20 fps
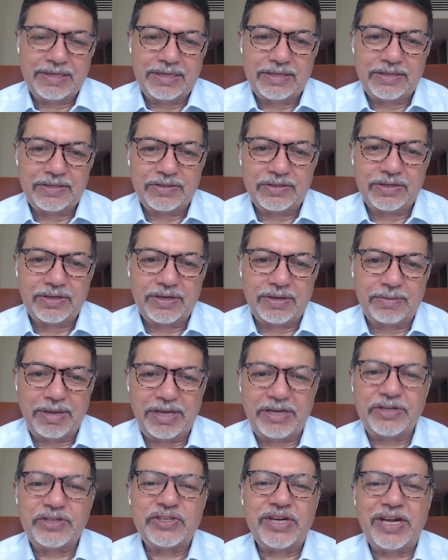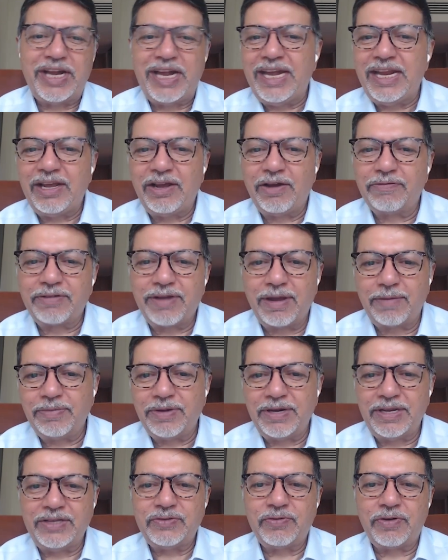better screening of
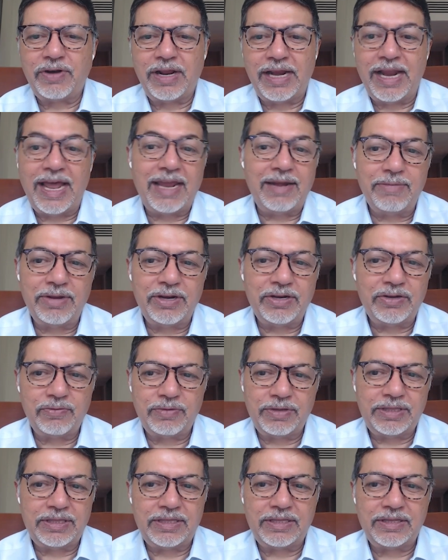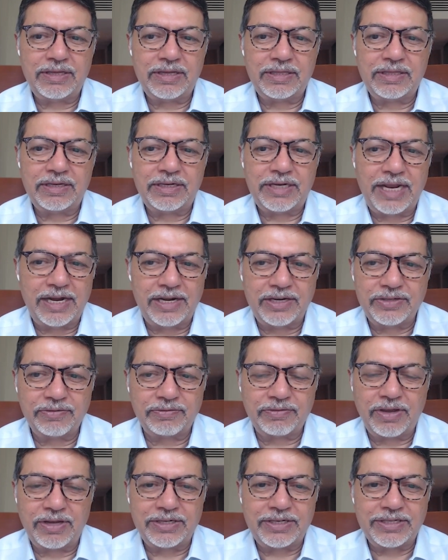companies for alignment with the tenets of
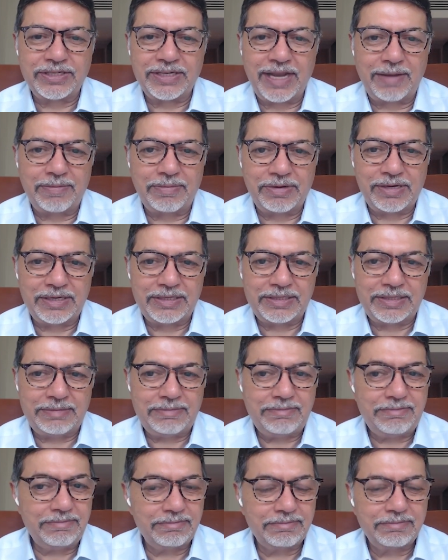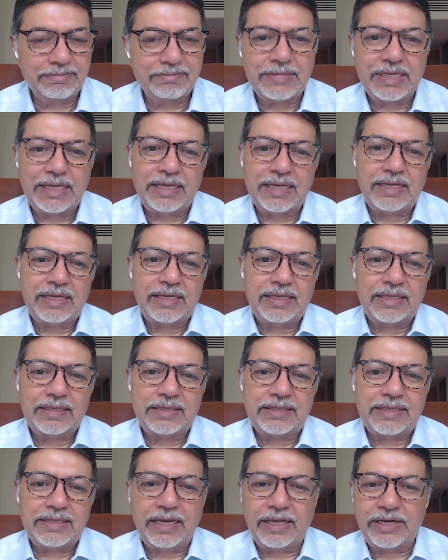conscious capitalism. The
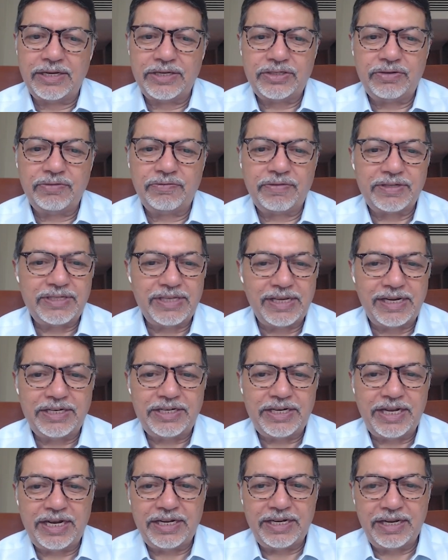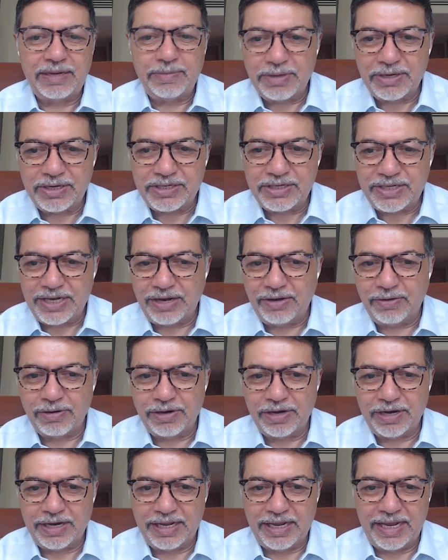second is to facilitate deeper
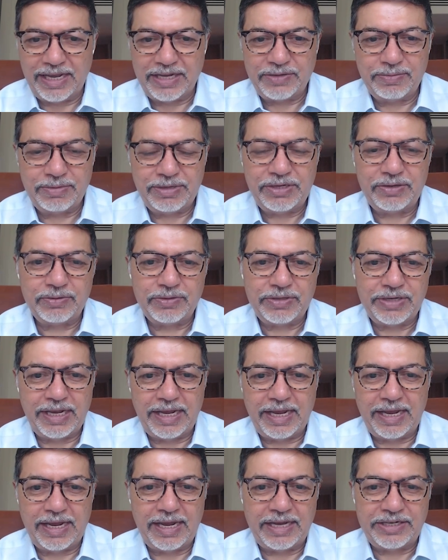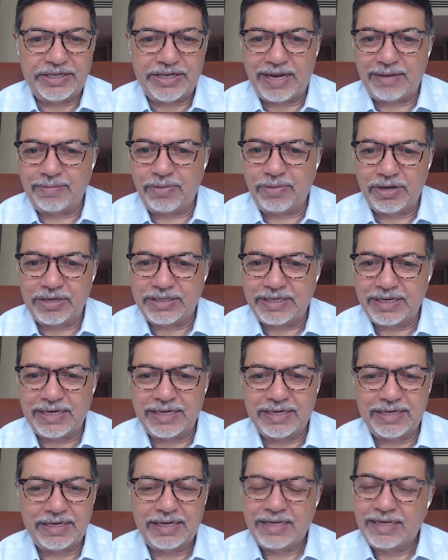stakeholder engagement using AI chatbots
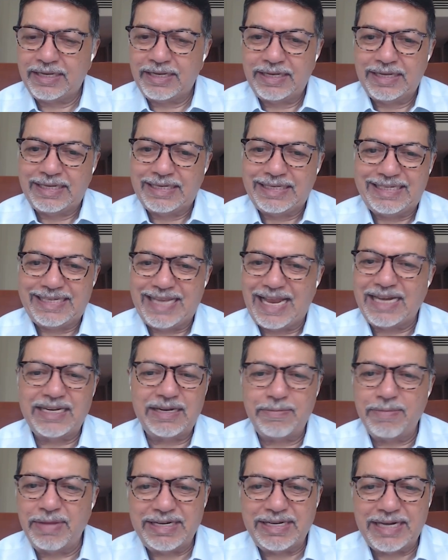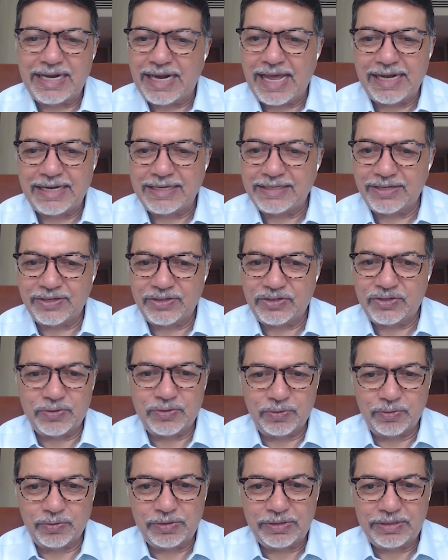and sentiment analysis
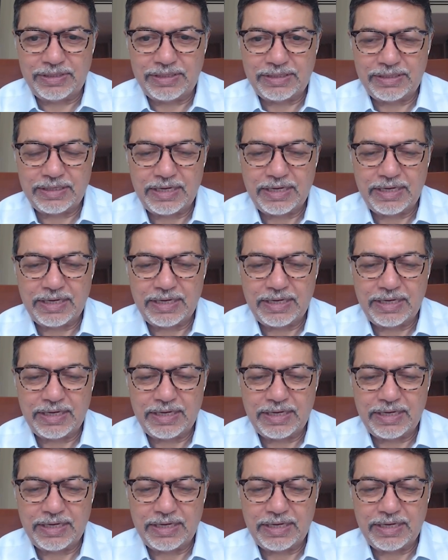tools.